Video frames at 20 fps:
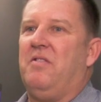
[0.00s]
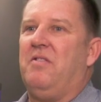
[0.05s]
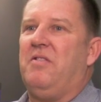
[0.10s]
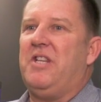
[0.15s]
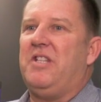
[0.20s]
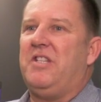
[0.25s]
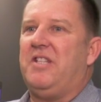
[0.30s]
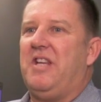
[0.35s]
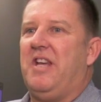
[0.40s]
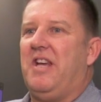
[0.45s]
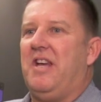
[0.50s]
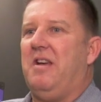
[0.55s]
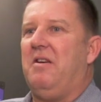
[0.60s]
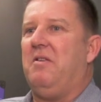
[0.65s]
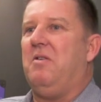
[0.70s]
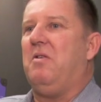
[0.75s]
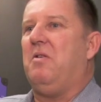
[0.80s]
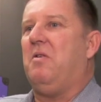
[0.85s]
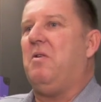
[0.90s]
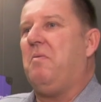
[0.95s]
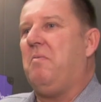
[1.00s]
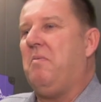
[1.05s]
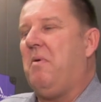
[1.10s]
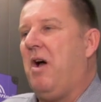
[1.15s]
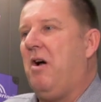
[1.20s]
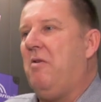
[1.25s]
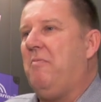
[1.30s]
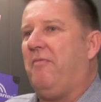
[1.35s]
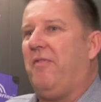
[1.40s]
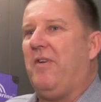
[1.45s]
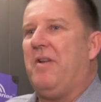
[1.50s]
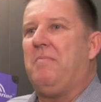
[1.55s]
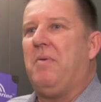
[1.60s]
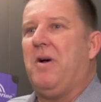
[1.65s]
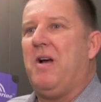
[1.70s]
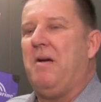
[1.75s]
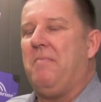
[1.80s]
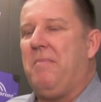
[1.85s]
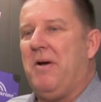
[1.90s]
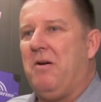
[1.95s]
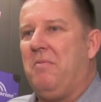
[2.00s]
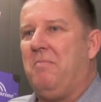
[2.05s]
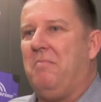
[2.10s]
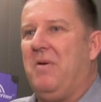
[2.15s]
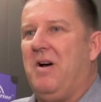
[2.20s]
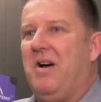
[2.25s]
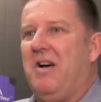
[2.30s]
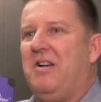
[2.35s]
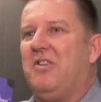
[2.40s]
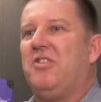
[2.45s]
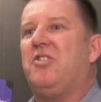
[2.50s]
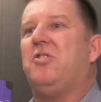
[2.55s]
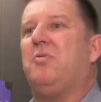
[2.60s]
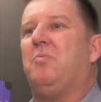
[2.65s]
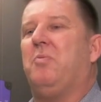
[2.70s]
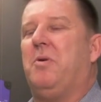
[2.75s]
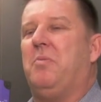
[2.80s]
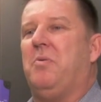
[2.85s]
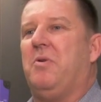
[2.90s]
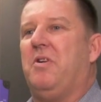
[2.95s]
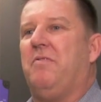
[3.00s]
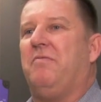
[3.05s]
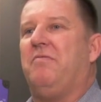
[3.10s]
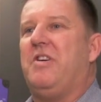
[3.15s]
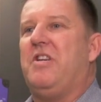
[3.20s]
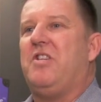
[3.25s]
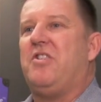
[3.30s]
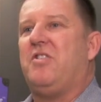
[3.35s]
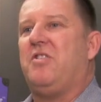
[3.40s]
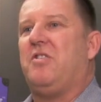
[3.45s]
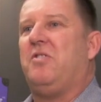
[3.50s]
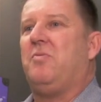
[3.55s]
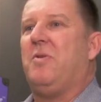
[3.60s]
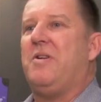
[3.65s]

This year, hopefully by about March, we would have reached